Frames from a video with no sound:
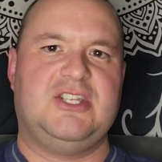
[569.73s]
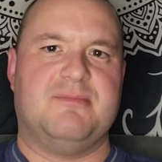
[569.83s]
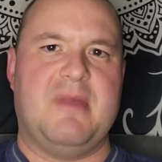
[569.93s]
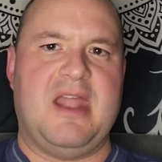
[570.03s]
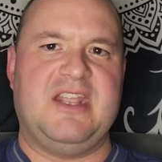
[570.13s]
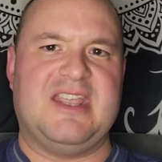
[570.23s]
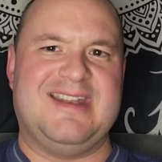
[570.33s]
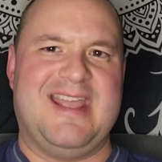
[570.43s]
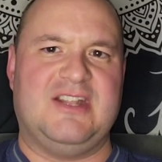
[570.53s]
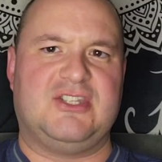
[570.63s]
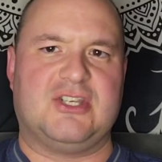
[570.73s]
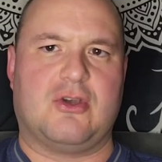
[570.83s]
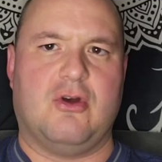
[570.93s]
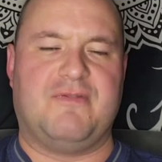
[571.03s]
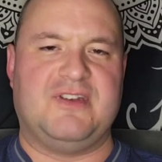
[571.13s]
demanding an end to
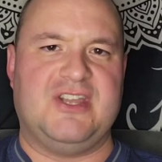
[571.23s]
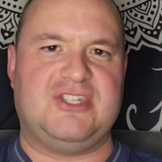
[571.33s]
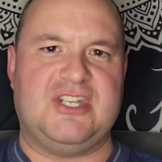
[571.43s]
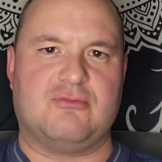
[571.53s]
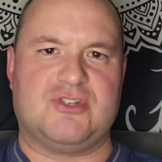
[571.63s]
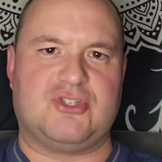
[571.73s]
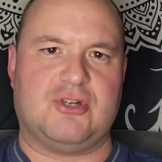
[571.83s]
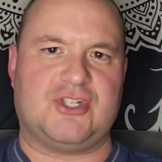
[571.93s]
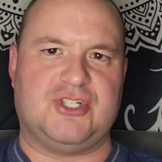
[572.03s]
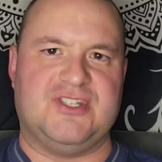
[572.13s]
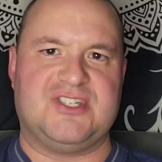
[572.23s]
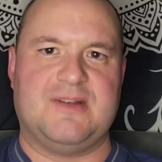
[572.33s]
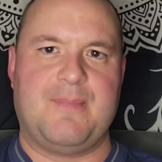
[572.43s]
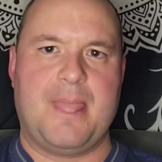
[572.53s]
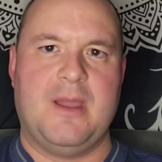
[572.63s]
COVID 19
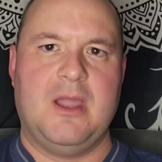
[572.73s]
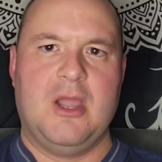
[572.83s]
restrictions.